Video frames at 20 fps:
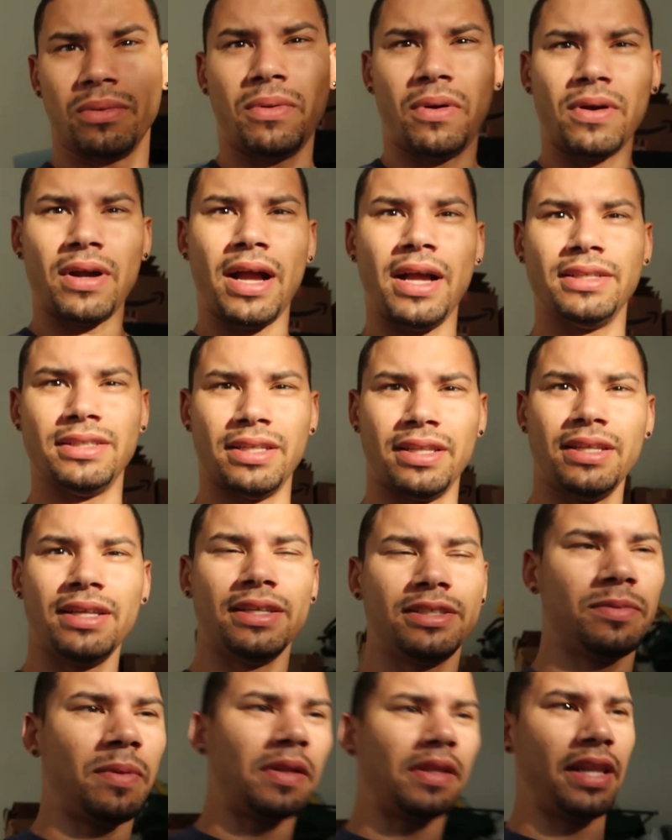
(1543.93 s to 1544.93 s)
Well guys, I think
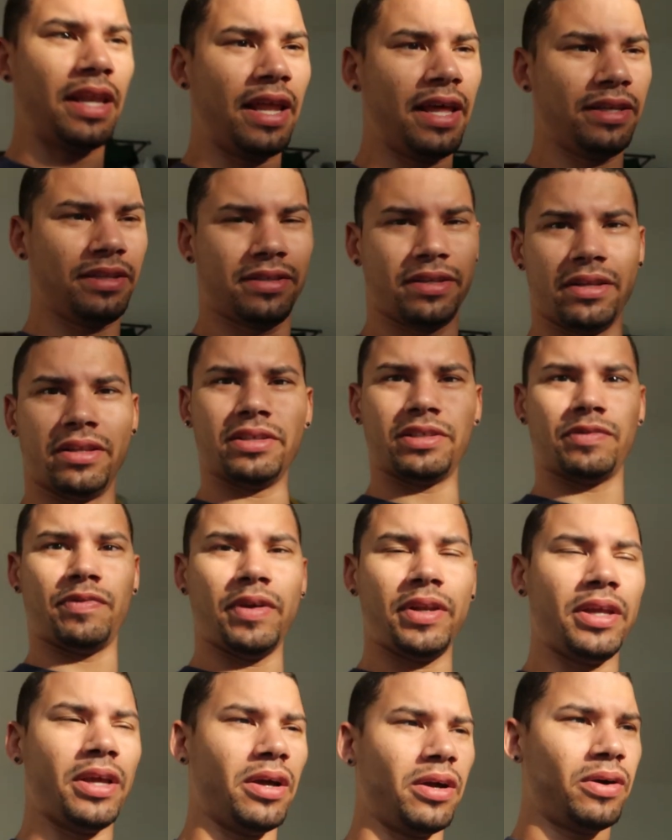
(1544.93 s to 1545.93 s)
that's about the end to this
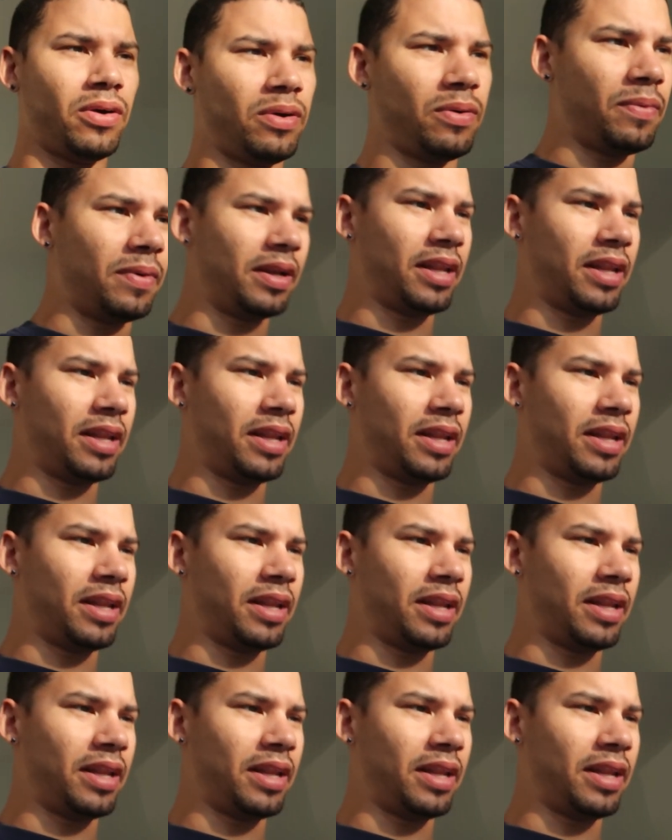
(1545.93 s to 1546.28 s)
video.